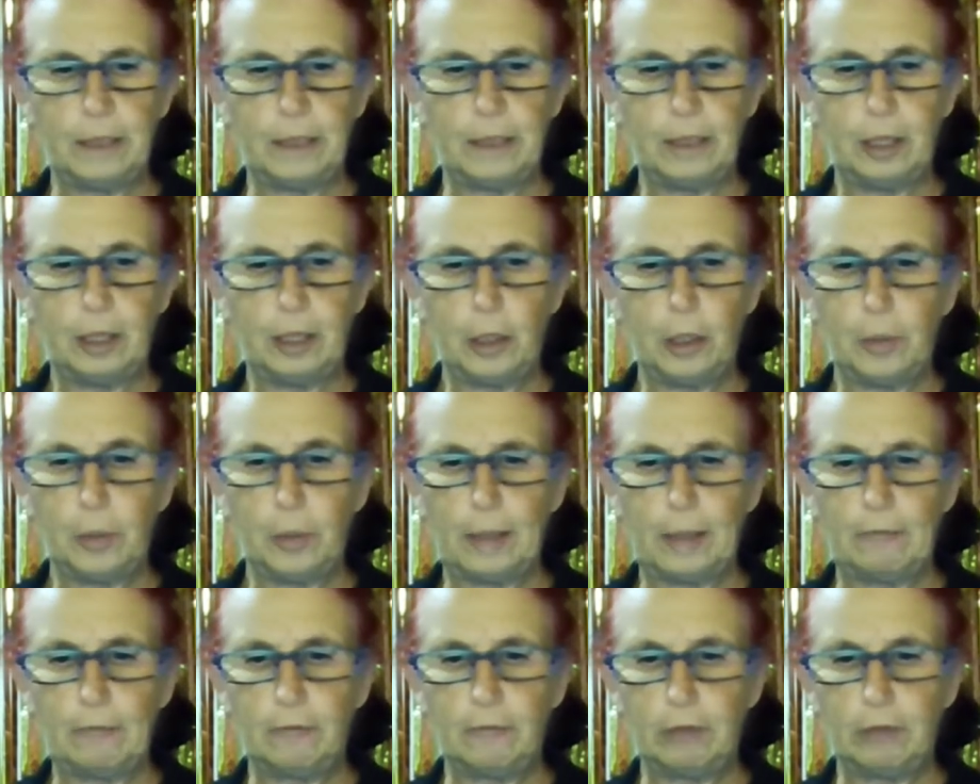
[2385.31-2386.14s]
who
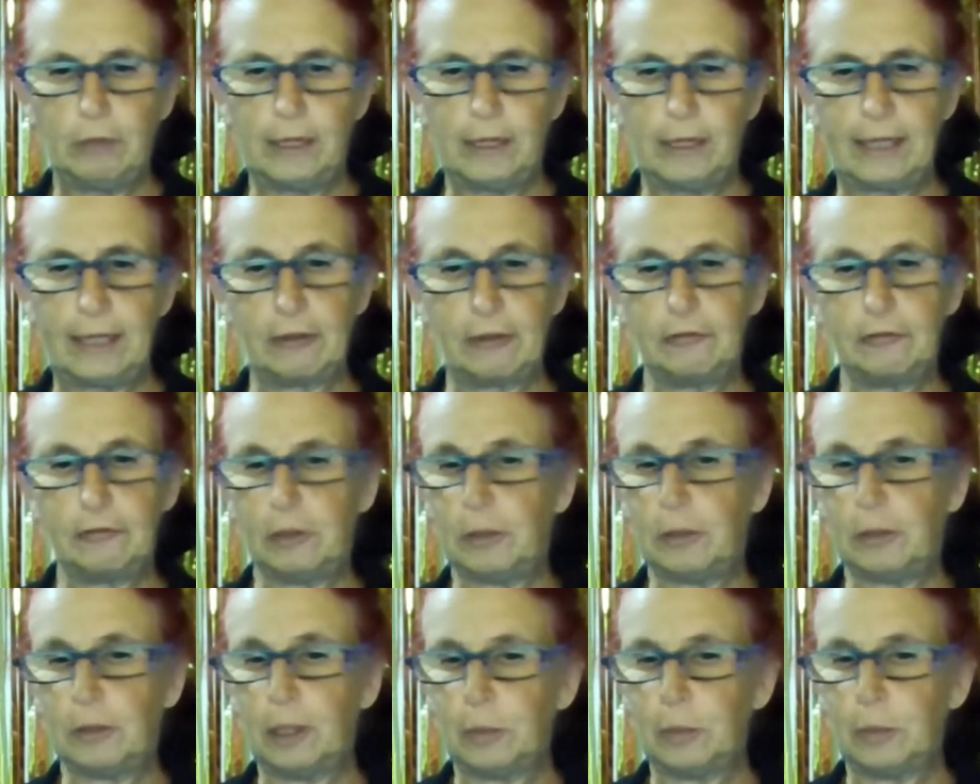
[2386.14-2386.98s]
went right through
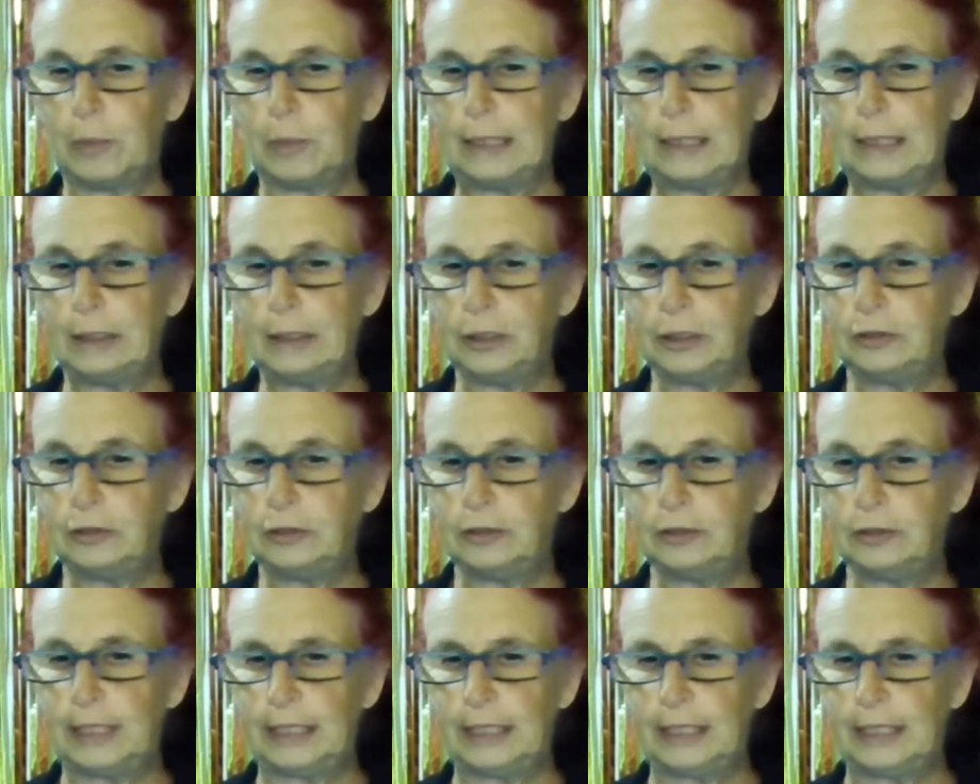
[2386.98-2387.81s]
her
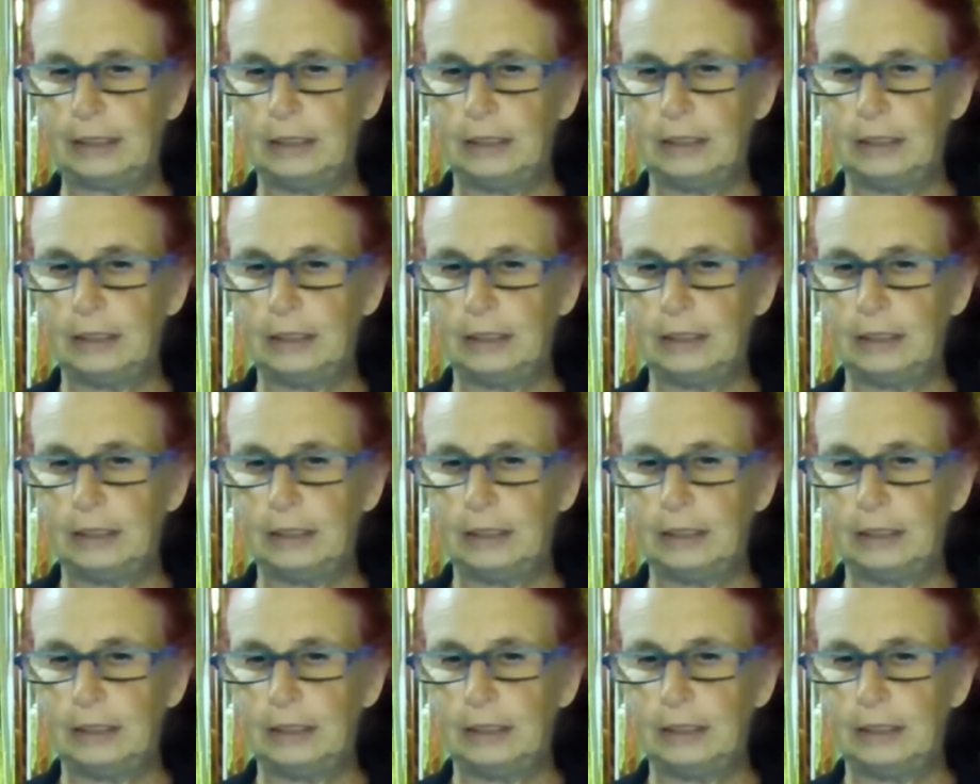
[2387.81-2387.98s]
windscreen.